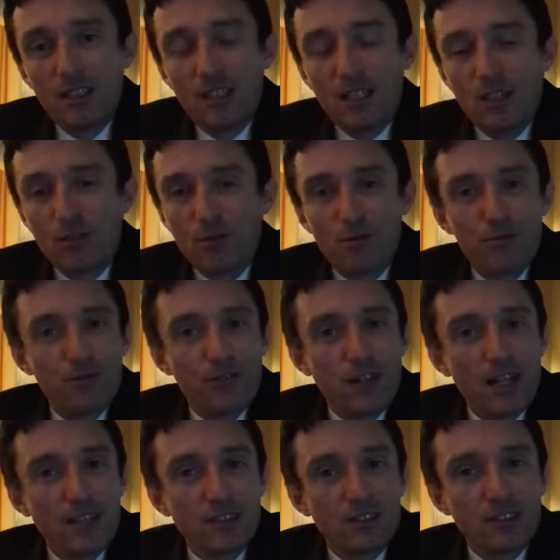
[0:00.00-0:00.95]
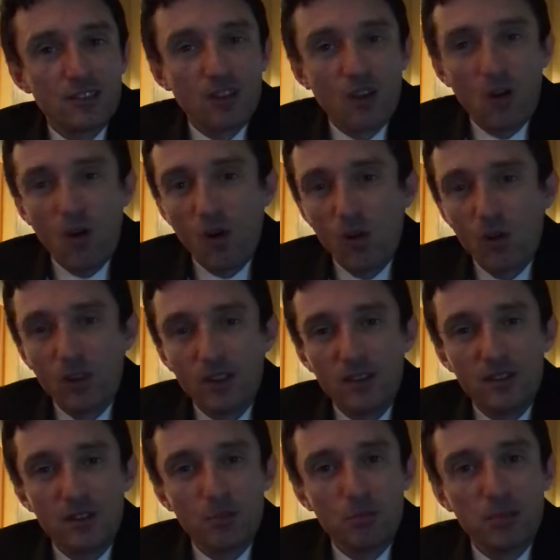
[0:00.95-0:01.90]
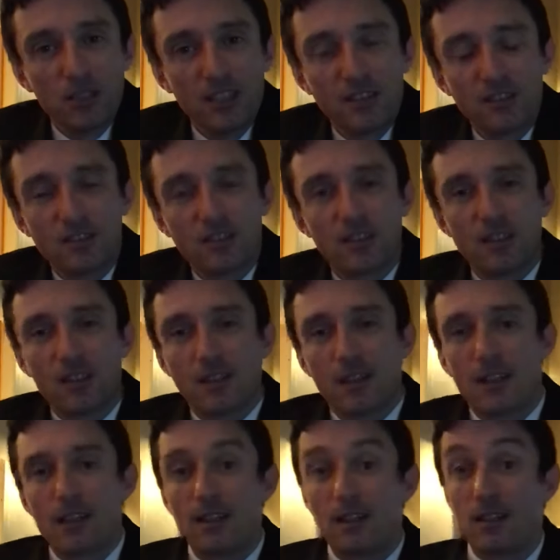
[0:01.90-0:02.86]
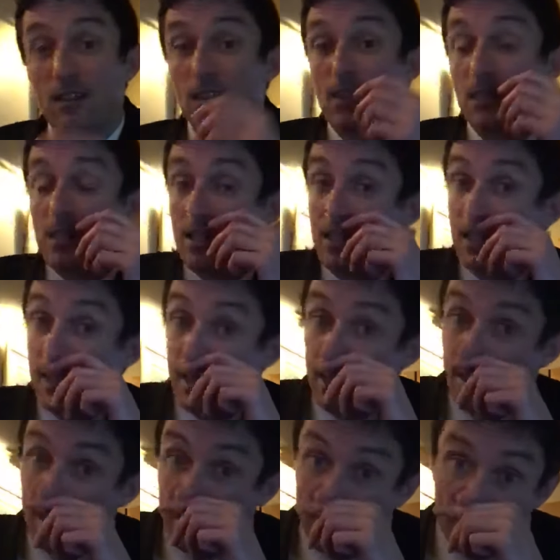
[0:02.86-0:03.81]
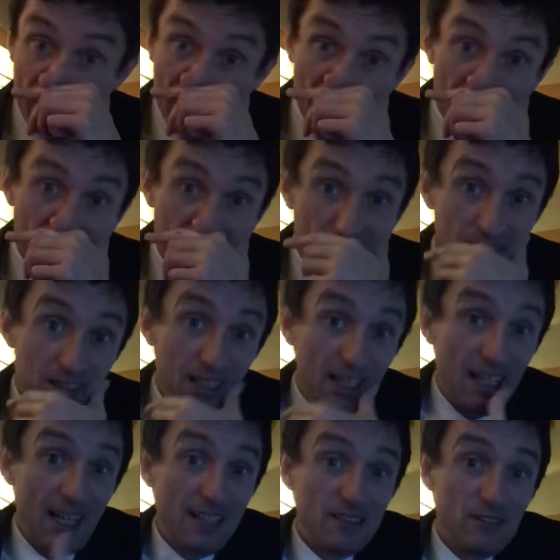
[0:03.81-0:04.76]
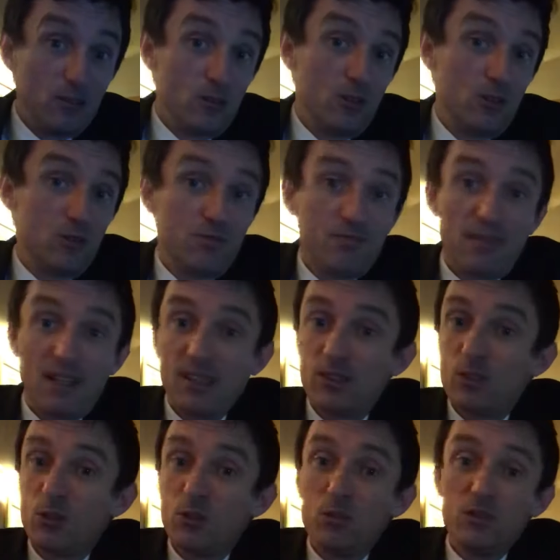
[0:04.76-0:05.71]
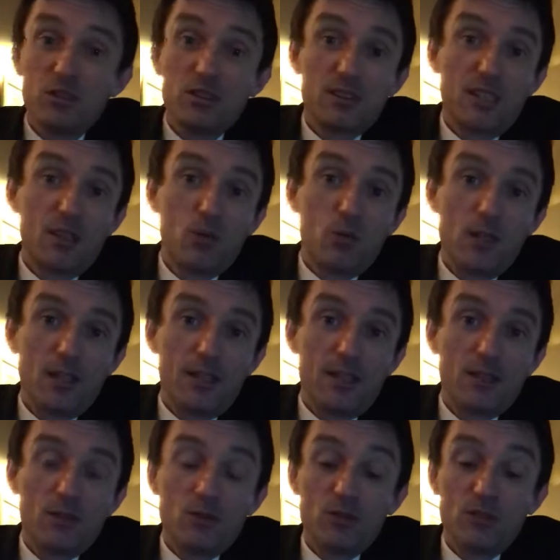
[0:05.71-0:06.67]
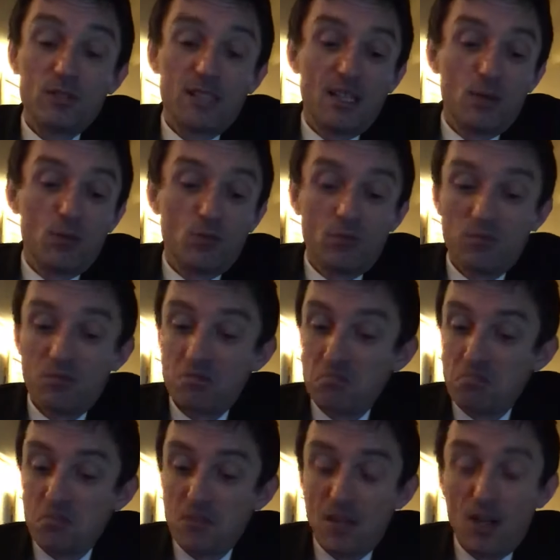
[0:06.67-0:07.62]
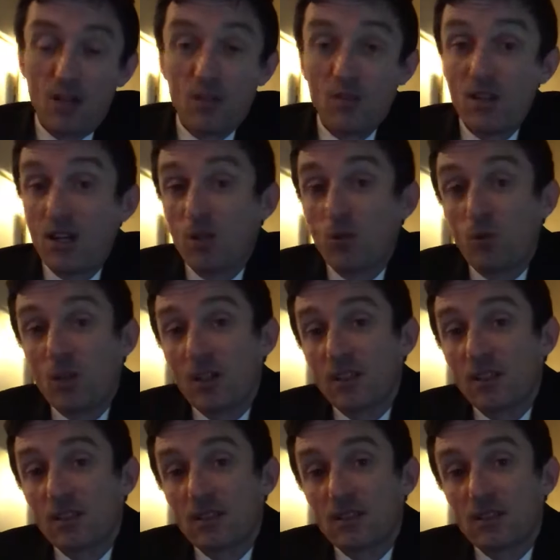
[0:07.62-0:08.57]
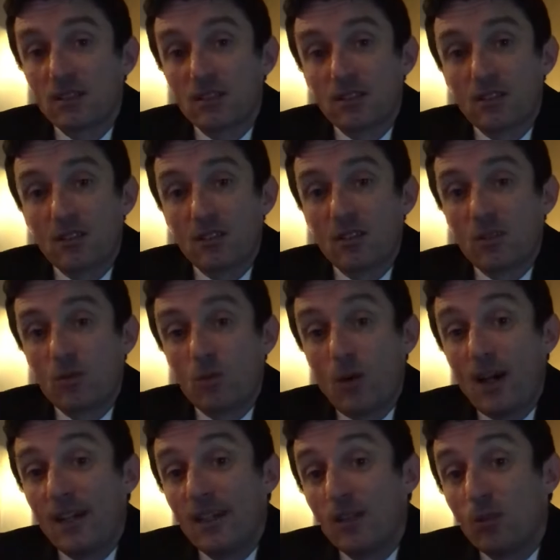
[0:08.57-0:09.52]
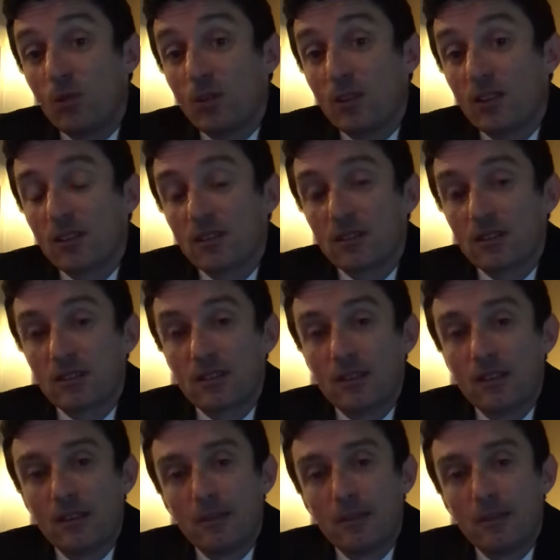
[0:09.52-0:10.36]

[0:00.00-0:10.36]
uh, from France and Holland and places like that. And uh, I-, I don't know. I don't understand why. I don't understand how that works or why it works.